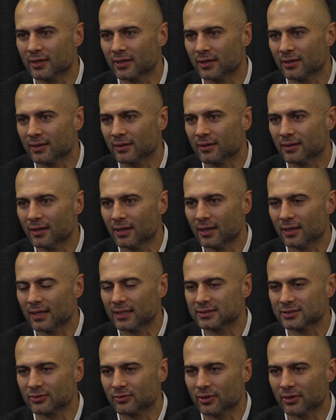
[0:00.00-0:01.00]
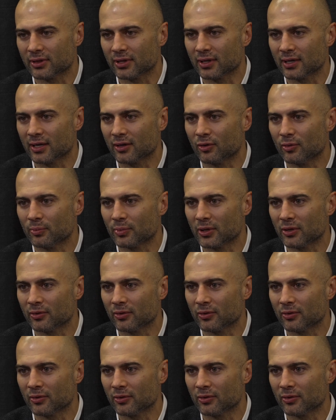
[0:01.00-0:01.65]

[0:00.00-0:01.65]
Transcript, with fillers: And that's the one thing I hope they